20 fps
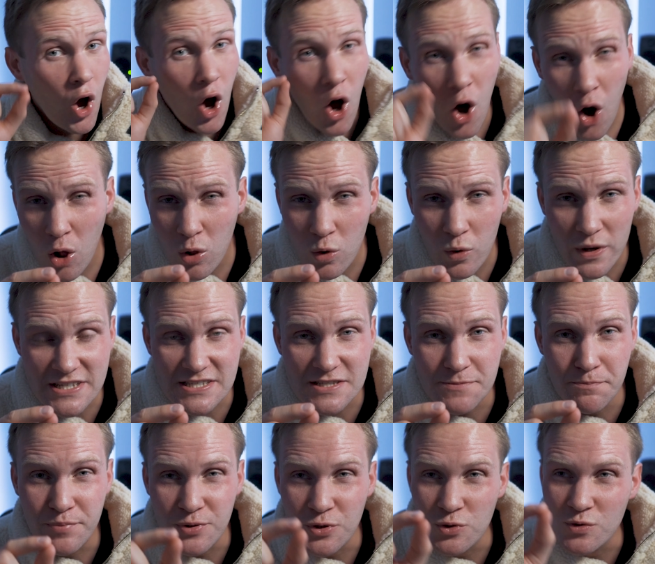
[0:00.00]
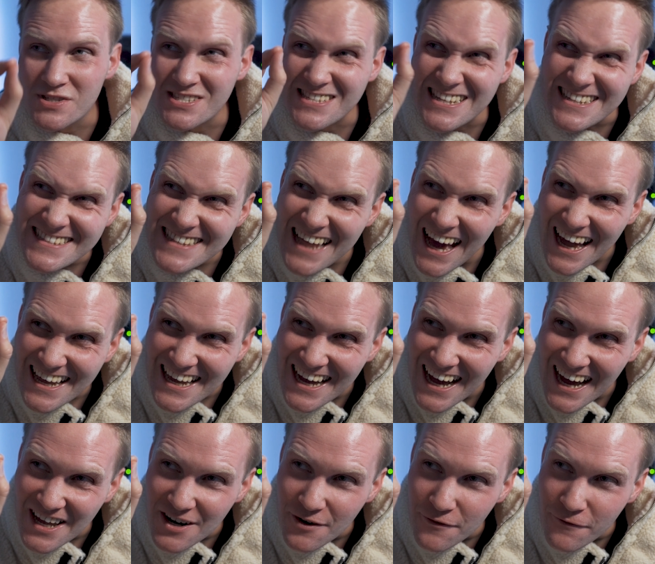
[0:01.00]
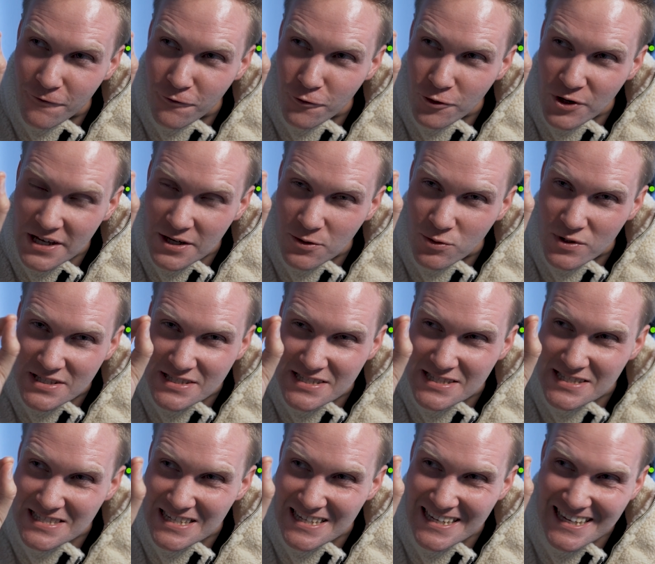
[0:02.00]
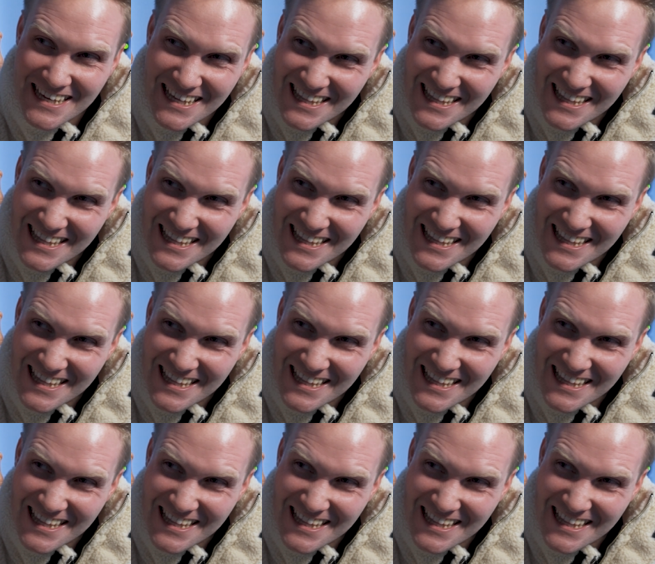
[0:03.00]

always boost that kind of frequency